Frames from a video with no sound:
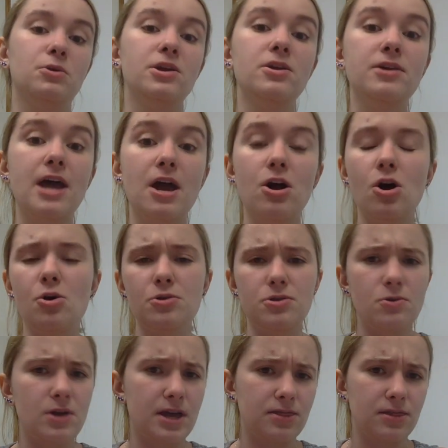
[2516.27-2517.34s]
where you get oh
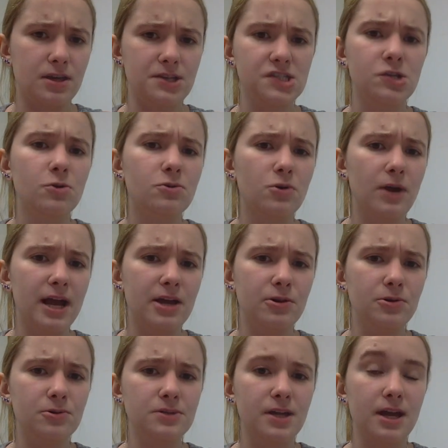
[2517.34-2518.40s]
you get the tsundere
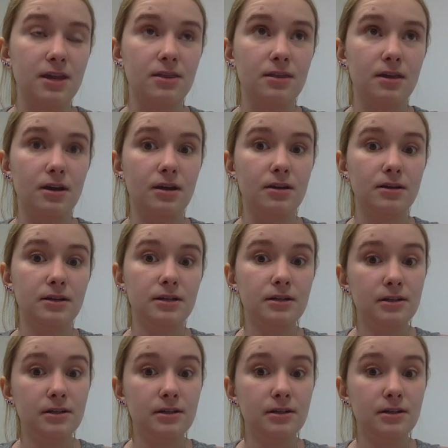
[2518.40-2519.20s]
who's like the